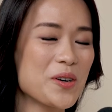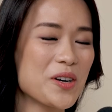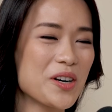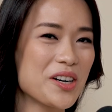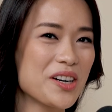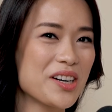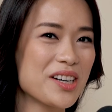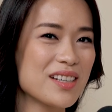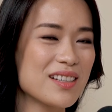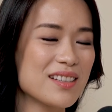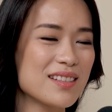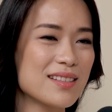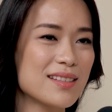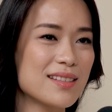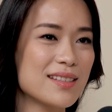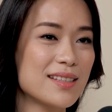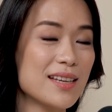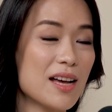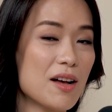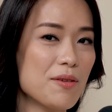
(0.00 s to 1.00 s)
For
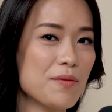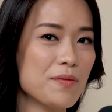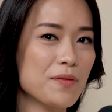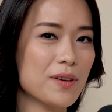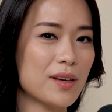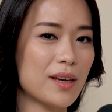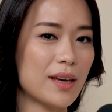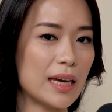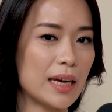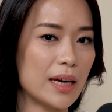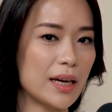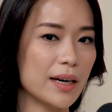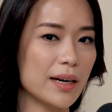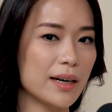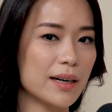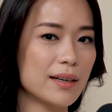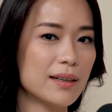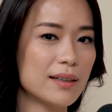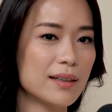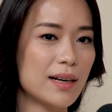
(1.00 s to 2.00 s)

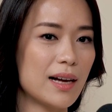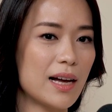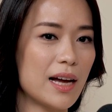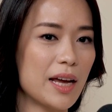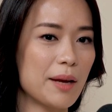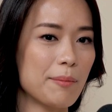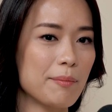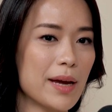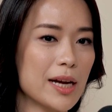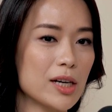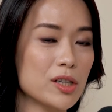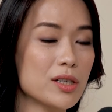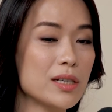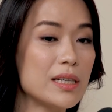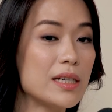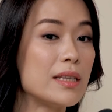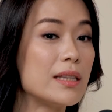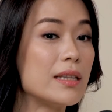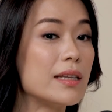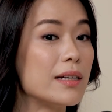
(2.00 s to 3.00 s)
self-care, I'm
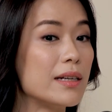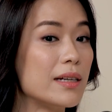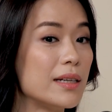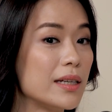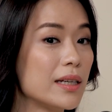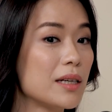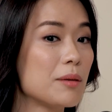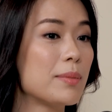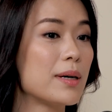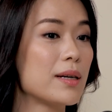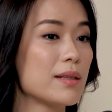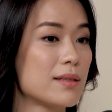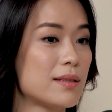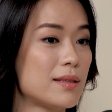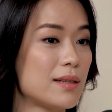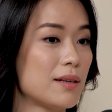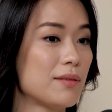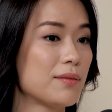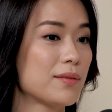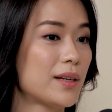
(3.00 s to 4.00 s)
actually learning about
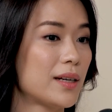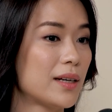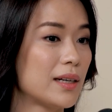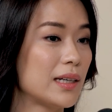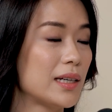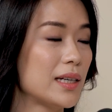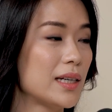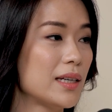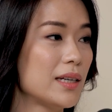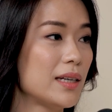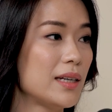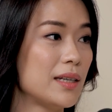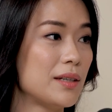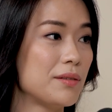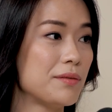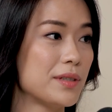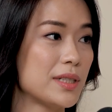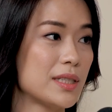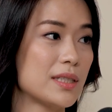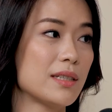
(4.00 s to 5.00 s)
self-care
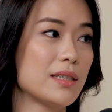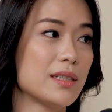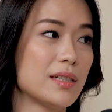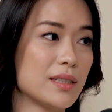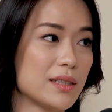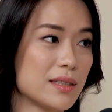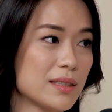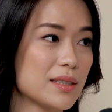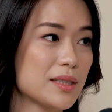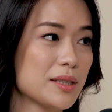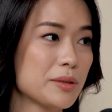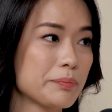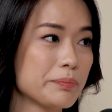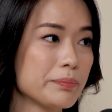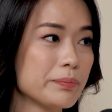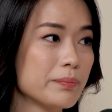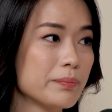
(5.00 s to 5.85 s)
in recent years.